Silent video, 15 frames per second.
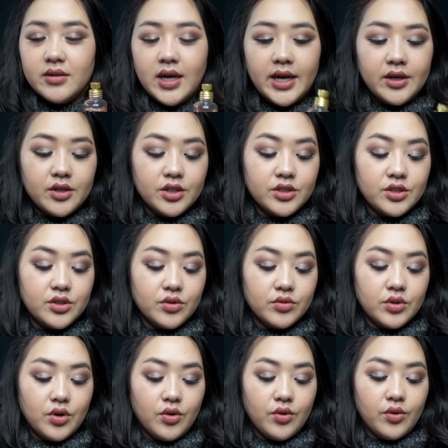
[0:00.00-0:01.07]
I just don't
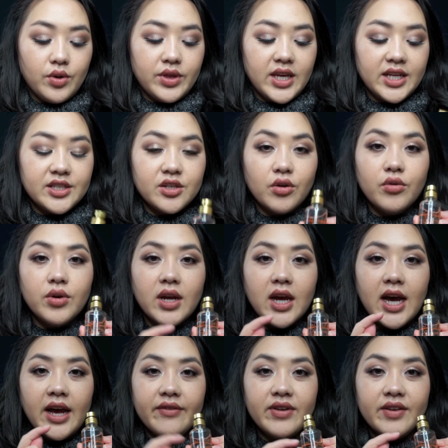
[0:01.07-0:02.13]
know.
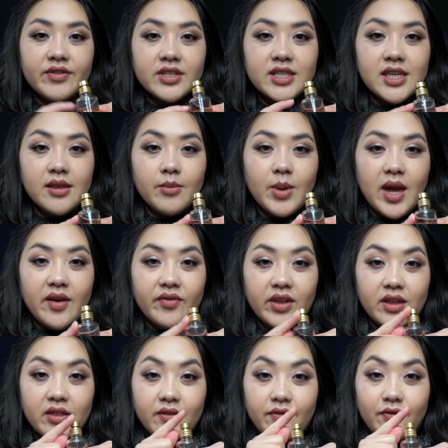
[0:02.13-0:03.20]
I've never seen them have
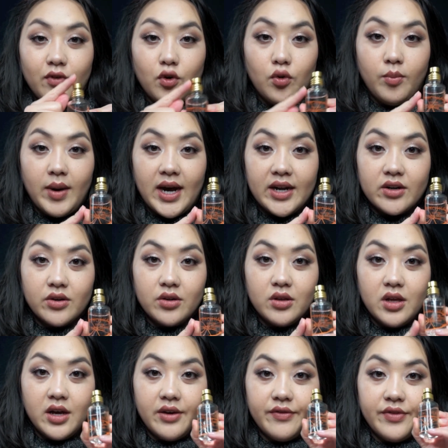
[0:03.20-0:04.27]
the full
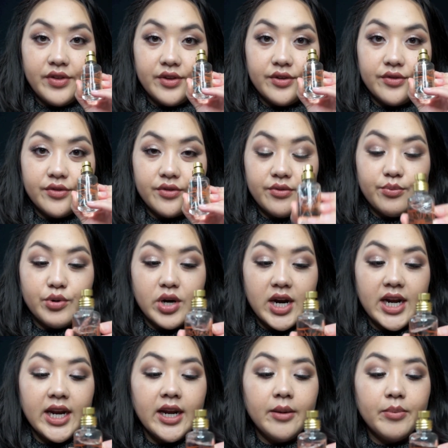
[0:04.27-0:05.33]
bottle of the
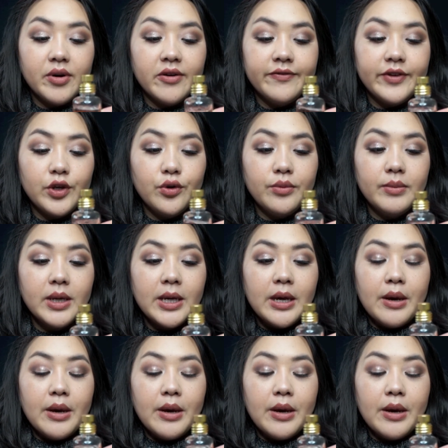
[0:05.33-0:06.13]
spray perfume,